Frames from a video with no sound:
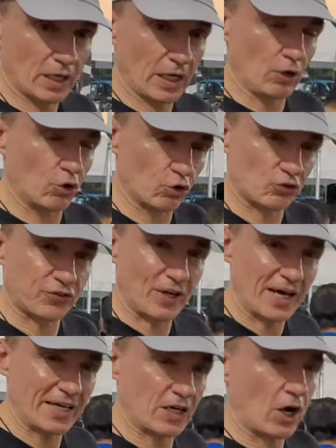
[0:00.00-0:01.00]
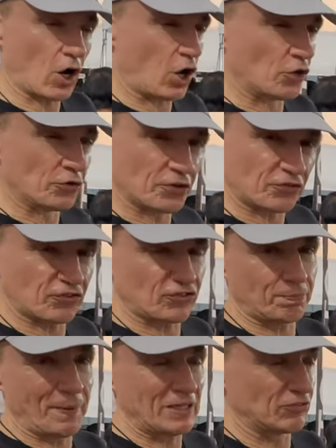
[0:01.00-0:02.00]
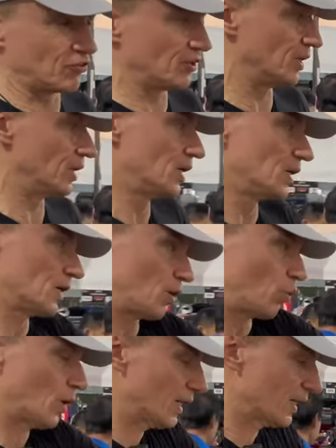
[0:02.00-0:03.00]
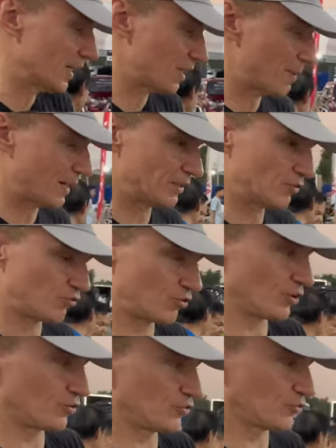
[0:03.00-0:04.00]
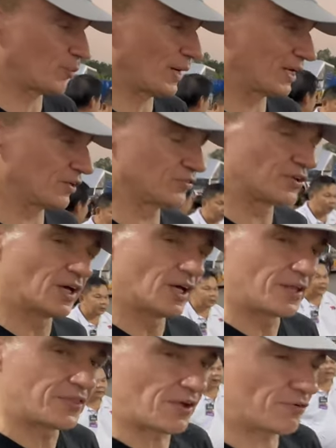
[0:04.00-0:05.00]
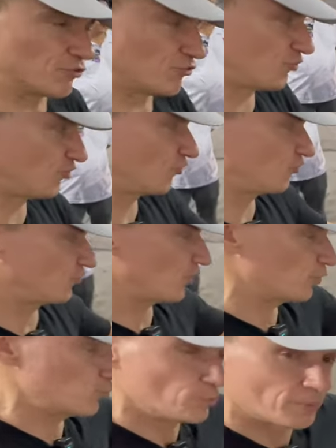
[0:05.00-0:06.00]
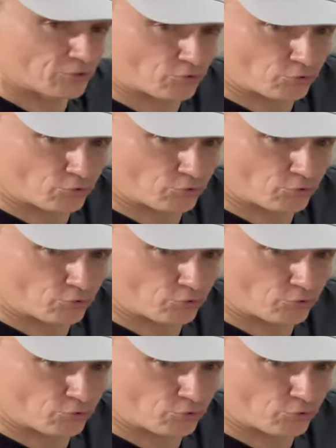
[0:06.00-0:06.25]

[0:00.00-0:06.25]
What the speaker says: it looks like, on the suspension. And what I like about these trucks as well is there is so much